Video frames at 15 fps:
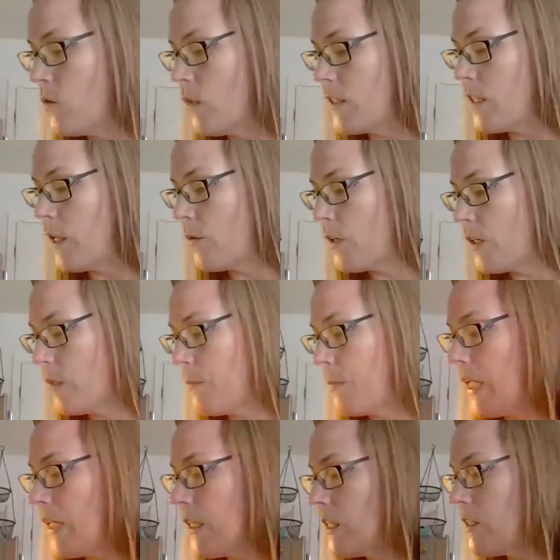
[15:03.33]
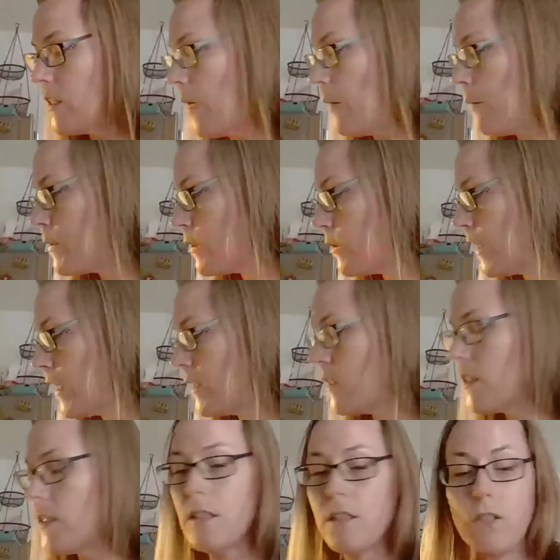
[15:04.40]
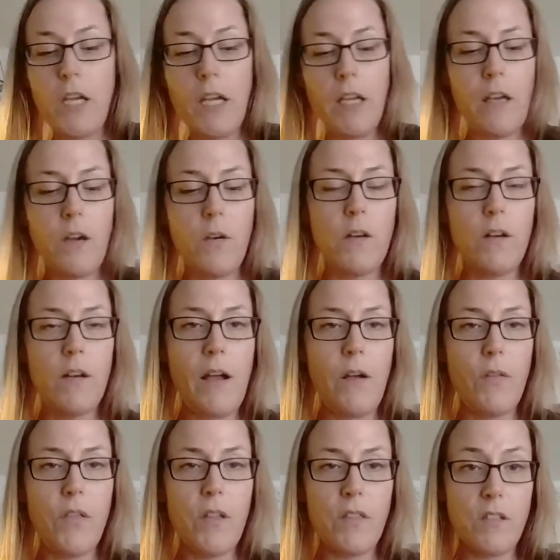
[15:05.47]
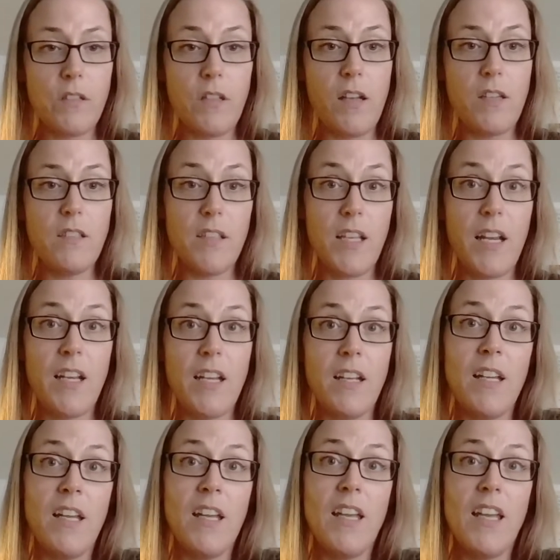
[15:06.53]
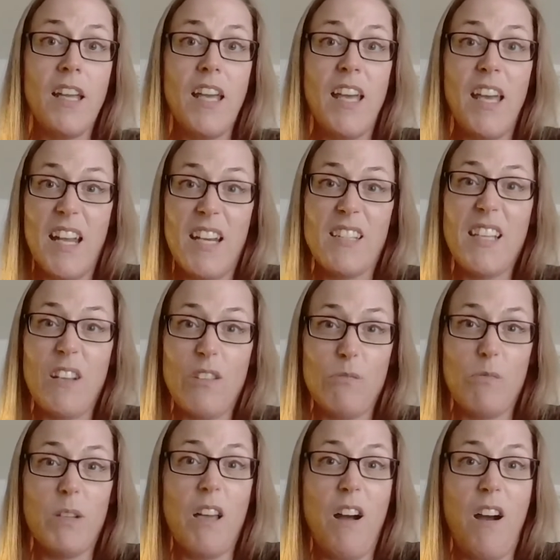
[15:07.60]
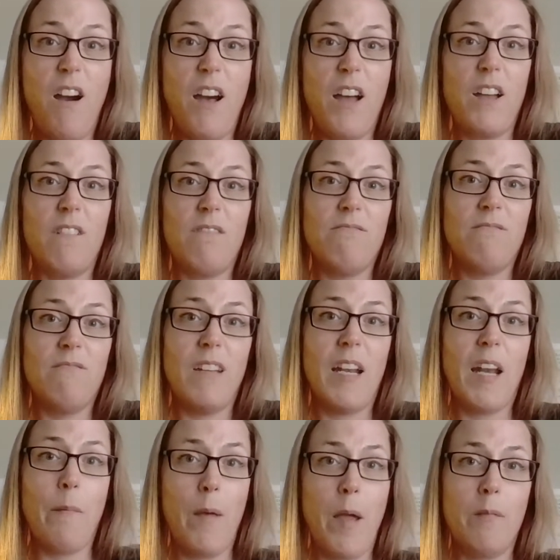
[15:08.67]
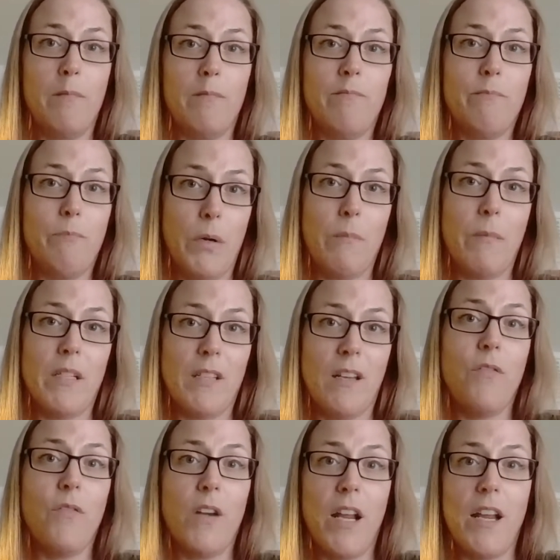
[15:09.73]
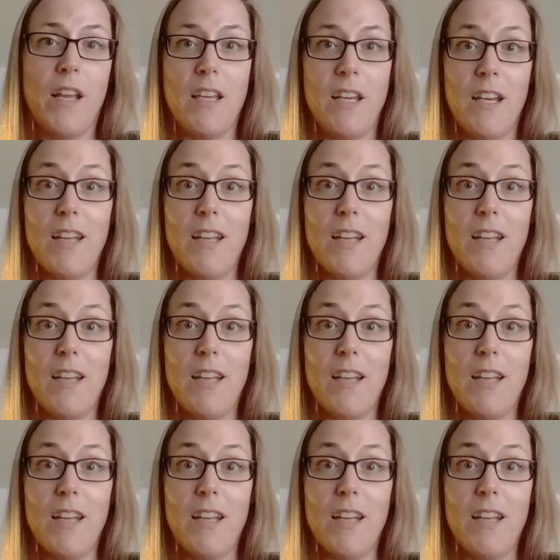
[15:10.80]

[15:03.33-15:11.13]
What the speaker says: that's how we're going to plate this up. So let's check out how thick the sauce is getting. And it sounds really hot, and I might burn myself when I eat